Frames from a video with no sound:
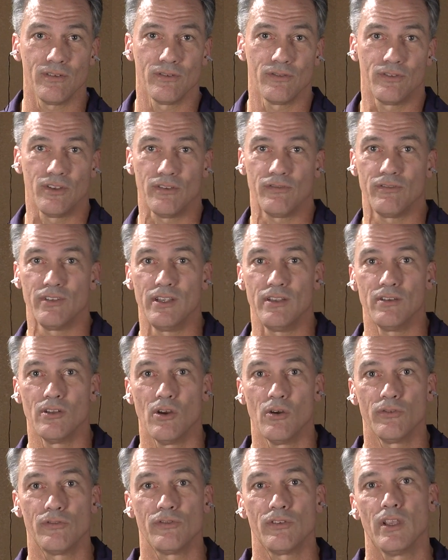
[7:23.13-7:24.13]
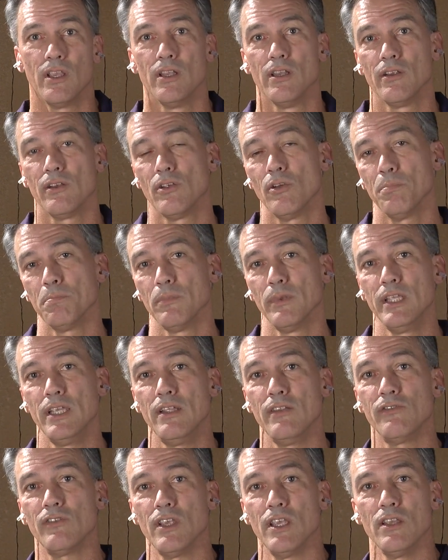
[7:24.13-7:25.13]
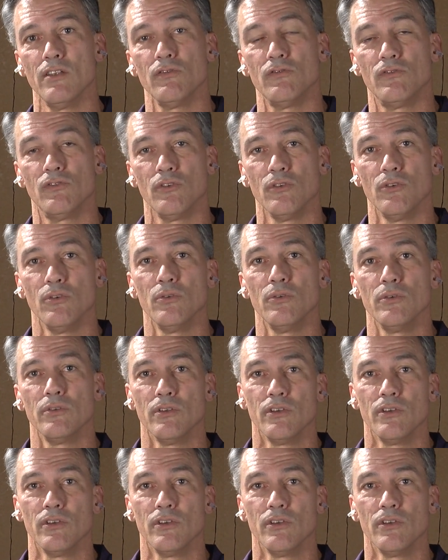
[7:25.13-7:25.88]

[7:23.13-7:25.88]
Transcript: 16th notes and it leads into